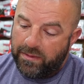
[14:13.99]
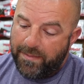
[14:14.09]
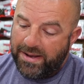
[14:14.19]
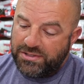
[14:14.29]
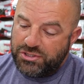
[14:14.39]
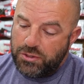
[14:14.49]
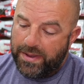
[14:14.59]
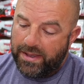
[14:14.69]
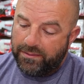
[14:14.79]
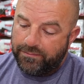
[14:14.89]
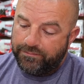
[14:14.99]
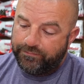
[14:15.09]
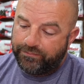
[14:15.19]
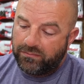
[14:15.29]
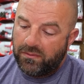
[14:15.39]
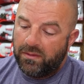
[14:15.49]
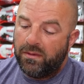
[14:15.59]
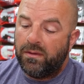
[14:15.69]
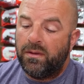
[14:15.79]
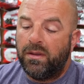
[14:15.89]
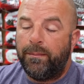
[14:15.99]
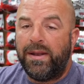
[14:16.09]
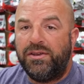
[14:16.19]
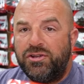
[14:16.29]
mini tube head. Mini